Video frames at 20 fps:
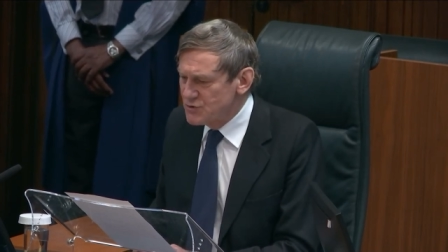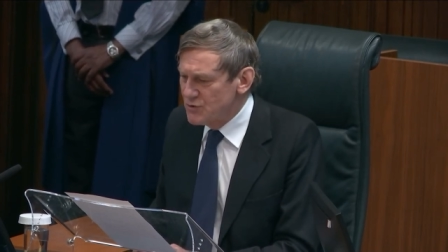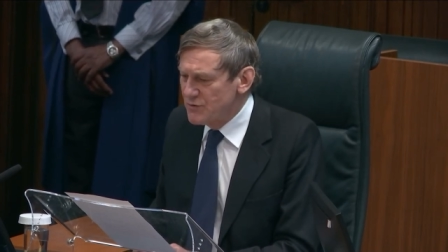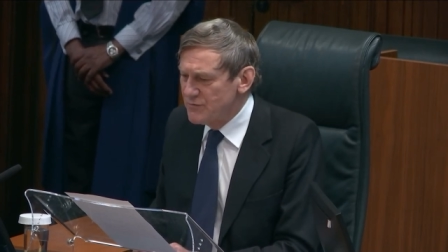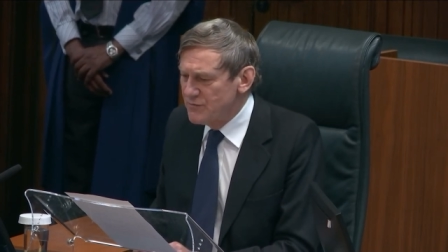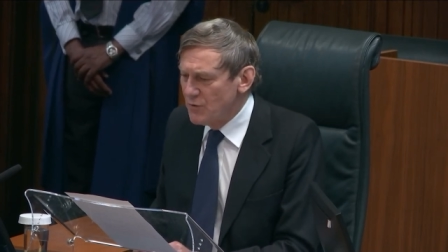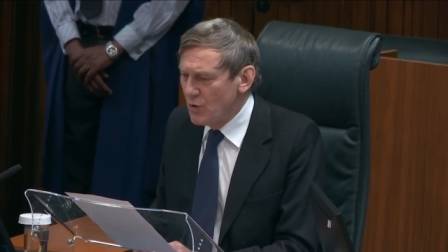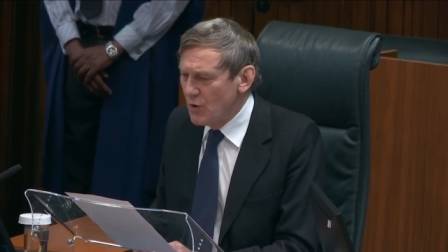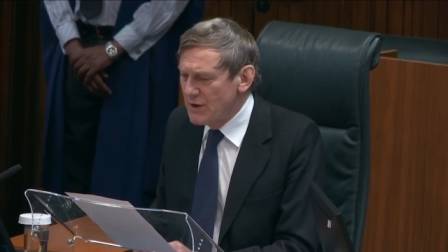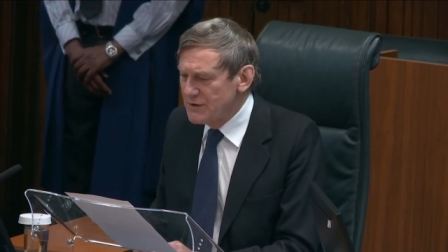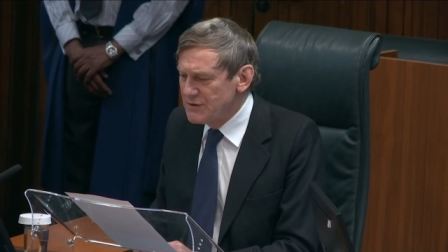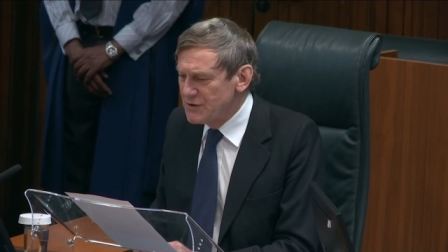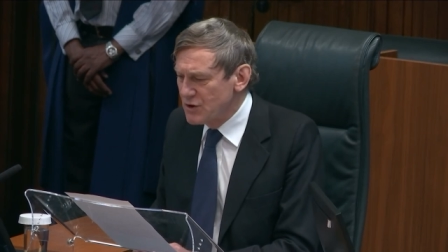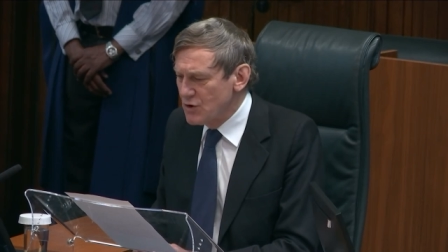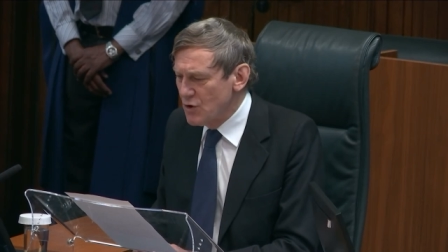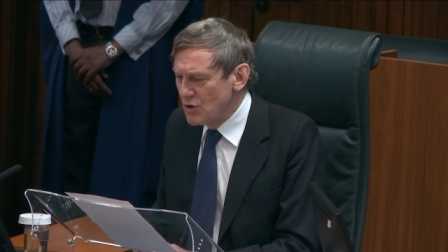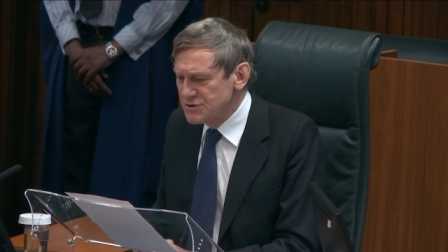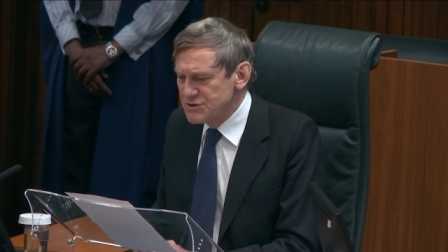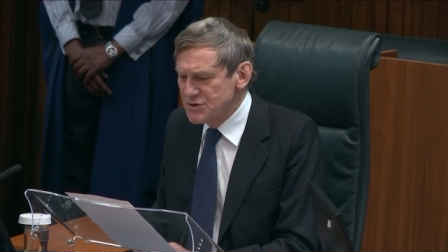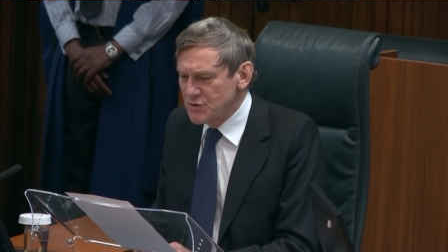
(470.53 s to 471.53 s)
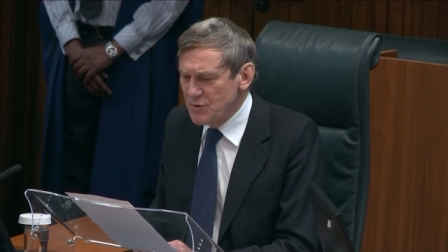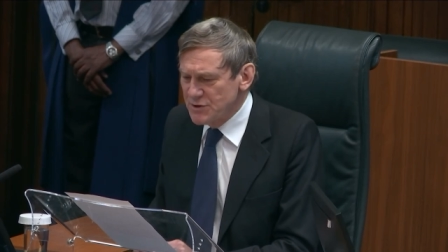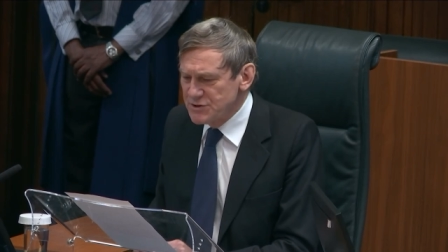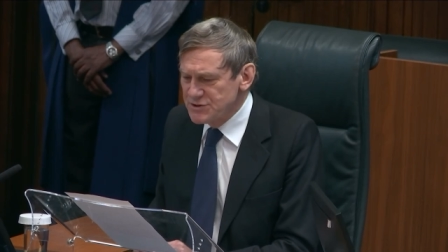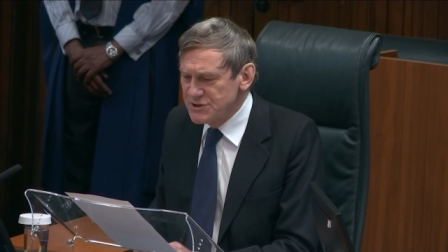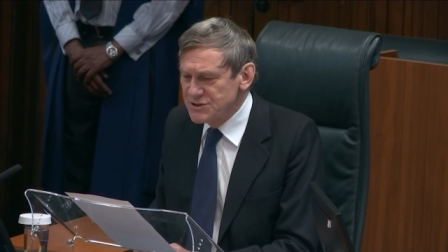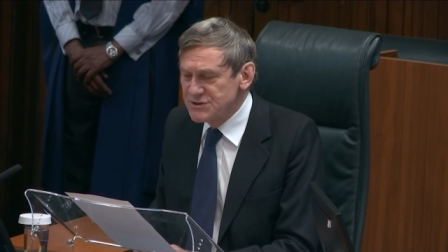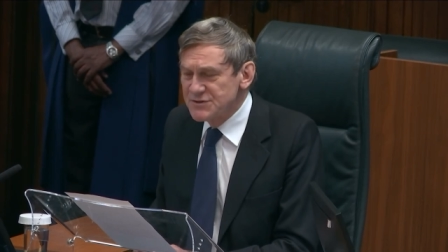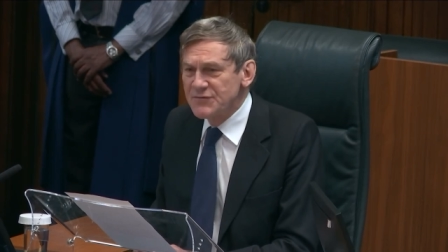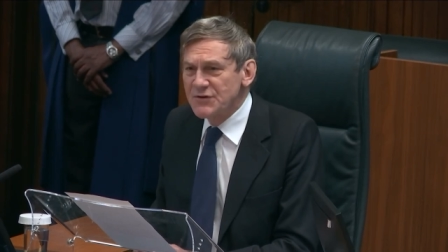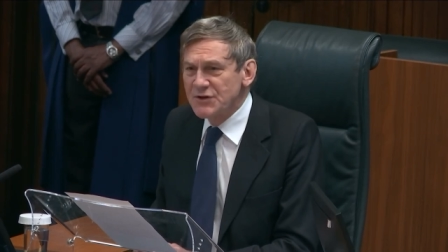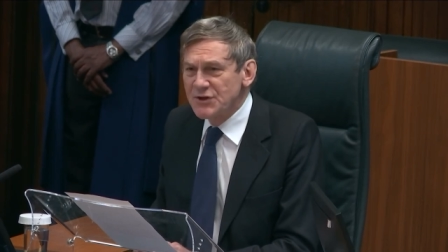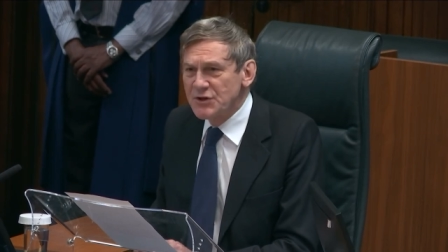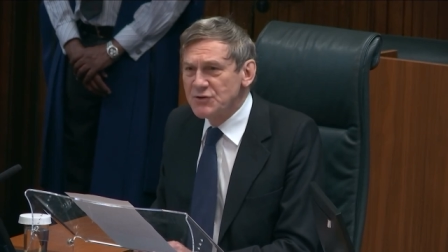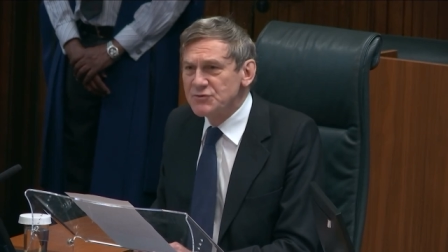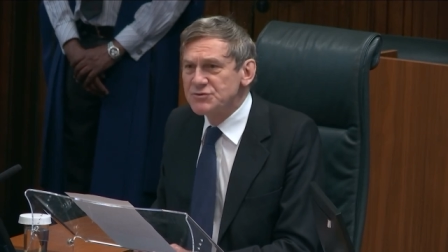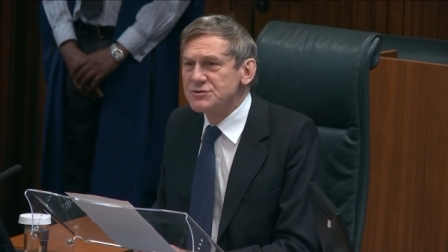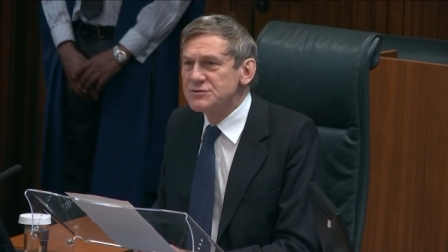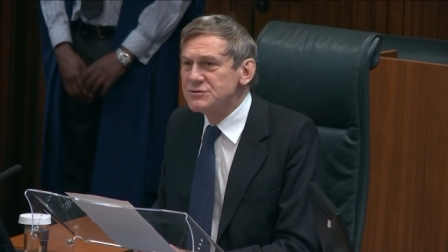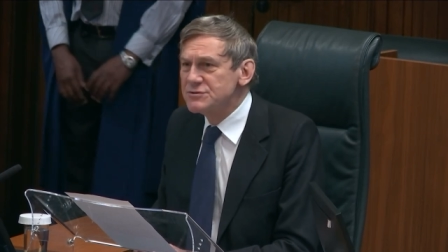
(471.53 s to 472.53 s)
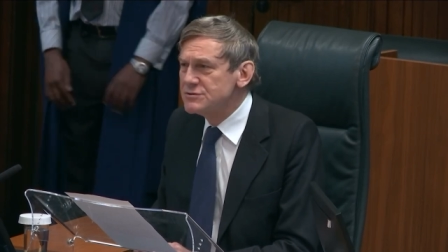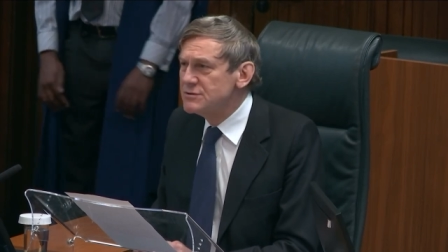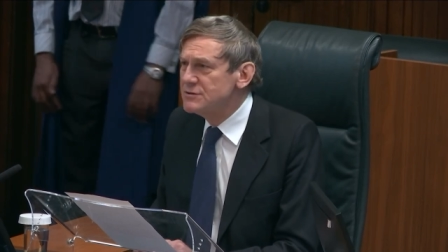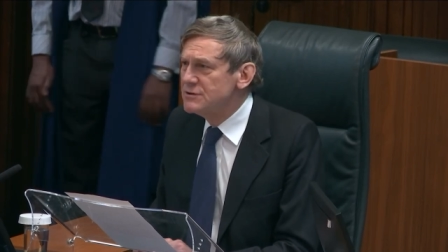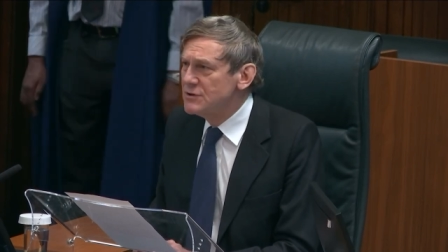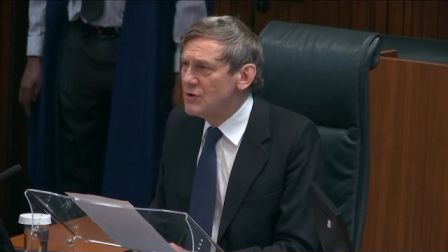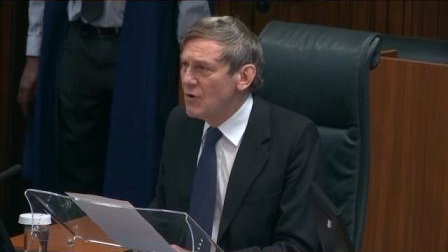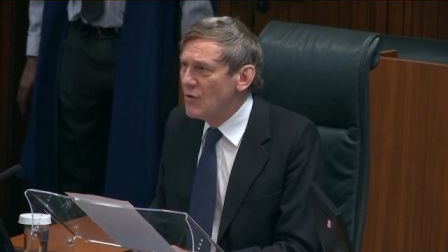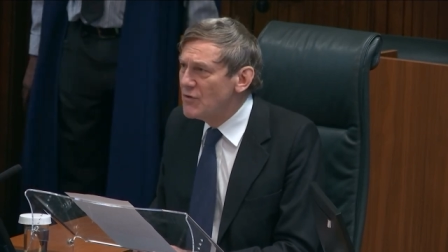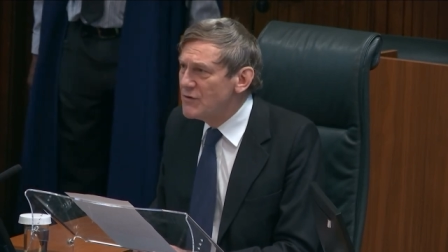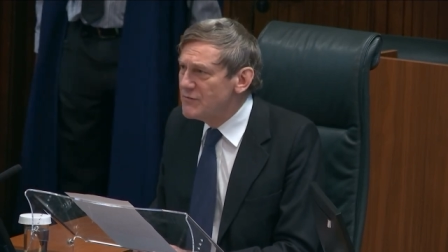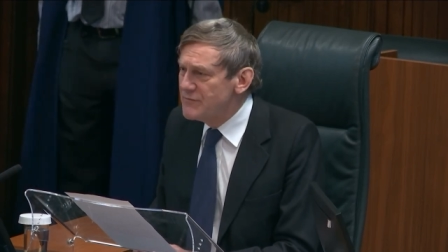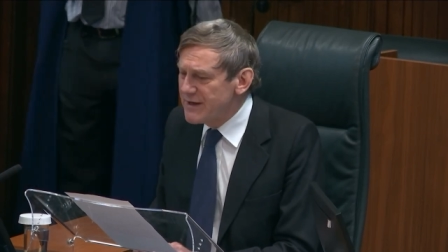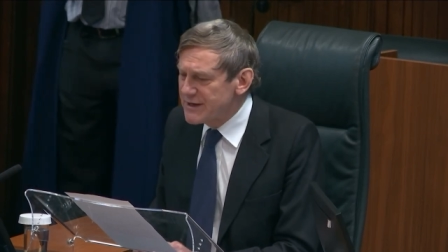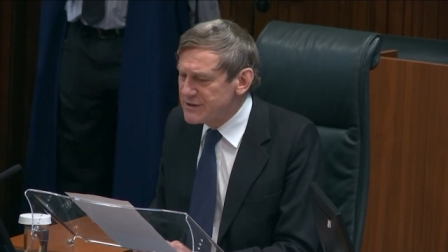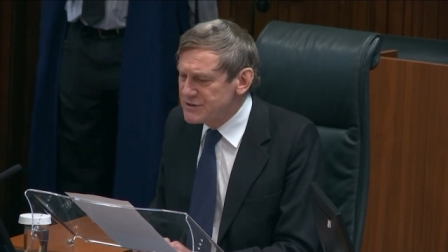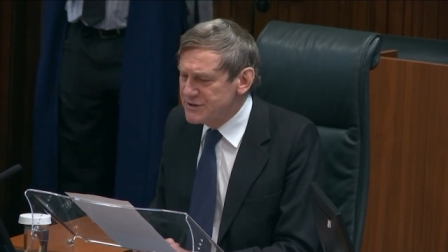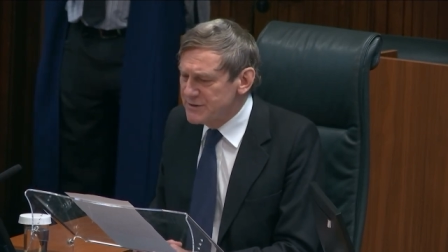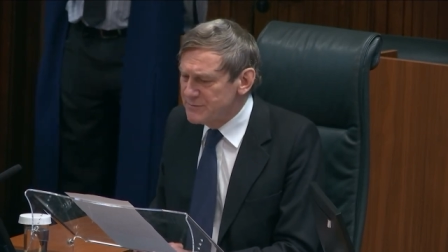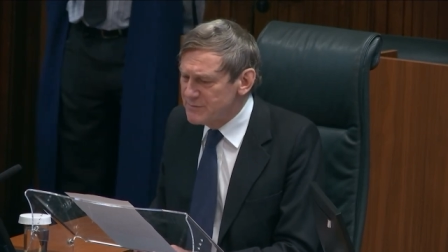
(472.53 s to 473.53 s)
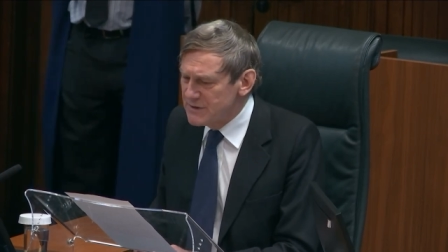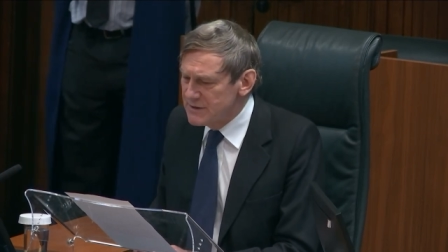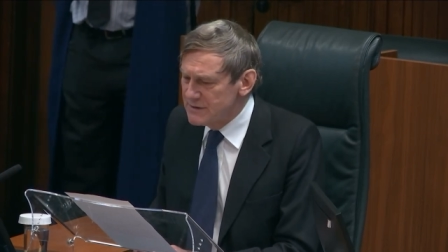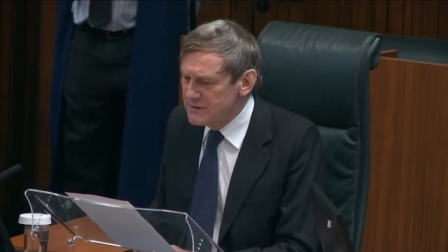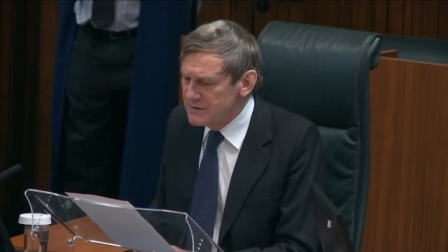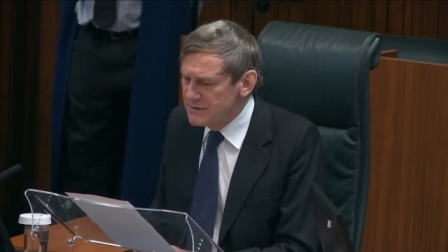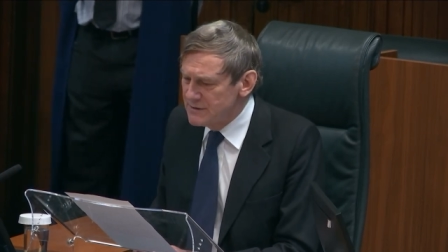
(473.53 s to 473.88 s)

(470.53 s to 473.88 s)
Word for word: to avoid the consequences of the nuisance on the victim.